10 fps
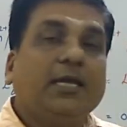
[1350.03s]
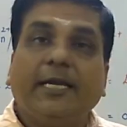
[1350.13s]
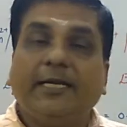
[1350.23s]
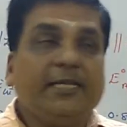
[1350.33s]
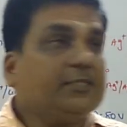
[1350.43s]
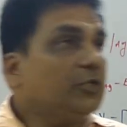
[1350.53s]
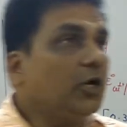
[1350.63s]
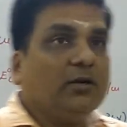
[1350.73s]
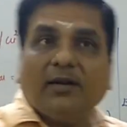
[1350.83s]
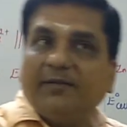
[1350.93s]
It is
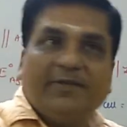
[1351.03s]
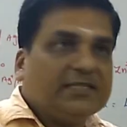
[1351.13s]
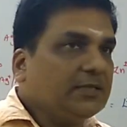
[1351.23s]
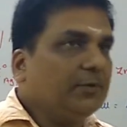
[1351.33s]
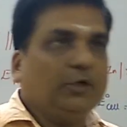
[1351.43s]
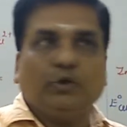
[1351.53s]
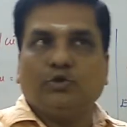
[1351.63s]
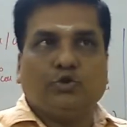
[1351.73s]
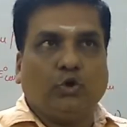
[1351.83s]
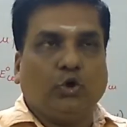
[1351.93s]
not advisable to
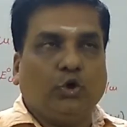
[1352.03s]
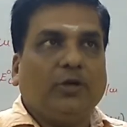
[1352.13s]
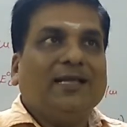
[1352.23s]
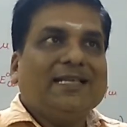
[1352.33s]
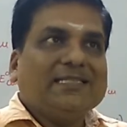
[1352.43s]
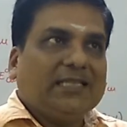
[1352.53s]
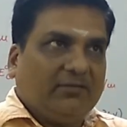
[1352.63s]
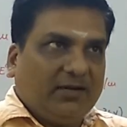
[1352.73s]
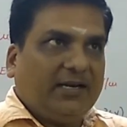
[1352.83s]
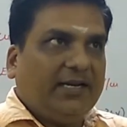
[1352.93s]
store
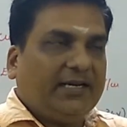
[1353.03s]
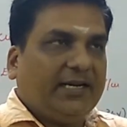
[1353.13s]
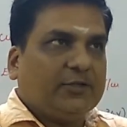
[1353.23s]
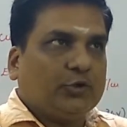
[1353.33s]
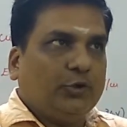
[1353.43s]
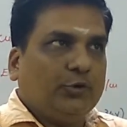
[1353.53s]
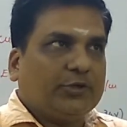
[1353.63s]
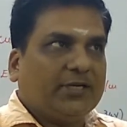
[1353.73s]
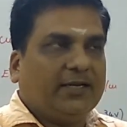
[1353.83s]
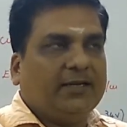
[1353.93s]
silver nitrate
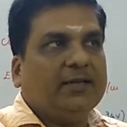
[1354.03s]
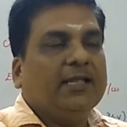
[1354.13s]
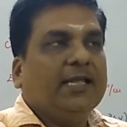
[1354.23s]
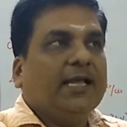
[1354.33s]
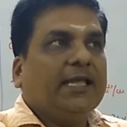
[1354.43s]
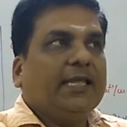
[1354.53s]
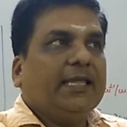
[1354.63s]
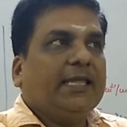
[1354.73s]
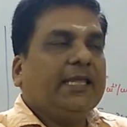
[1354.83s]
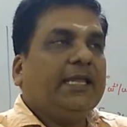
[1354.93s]
solution
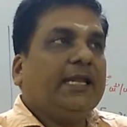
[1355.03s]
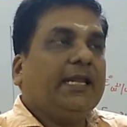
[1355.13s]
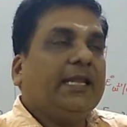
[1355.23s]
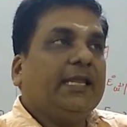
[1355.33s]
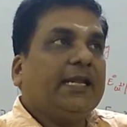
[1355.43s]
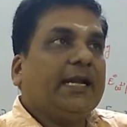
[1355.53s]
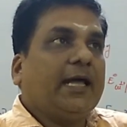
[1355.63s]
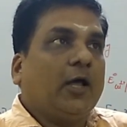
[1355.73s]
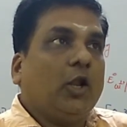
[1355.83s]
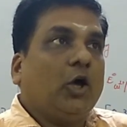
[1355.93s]
in an
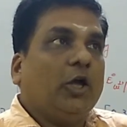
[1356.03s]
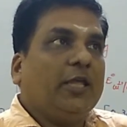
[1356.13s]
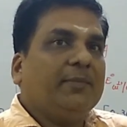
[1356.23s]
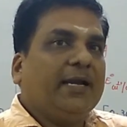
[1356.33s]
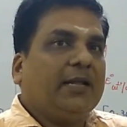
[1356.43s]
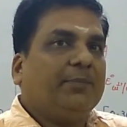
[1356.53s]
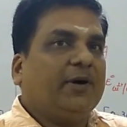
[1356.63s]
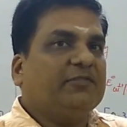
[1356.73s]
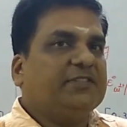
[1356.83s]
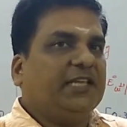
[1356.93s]
alloy made up
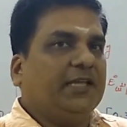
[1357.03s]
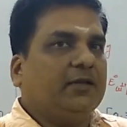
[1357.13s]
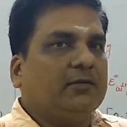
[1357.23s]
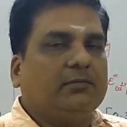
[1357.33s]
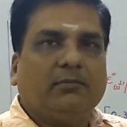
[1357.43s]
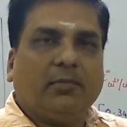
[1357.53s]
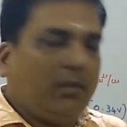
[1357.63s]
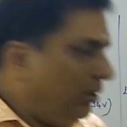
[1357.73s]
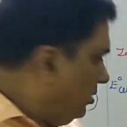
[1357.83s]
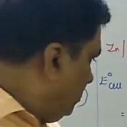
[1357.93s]
of zinc.
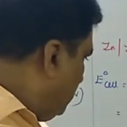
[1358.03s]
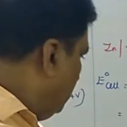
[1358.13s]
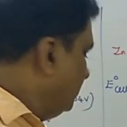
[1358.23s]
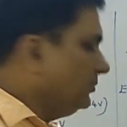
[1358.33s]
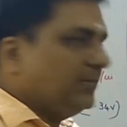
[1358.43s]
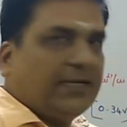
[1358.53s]
No.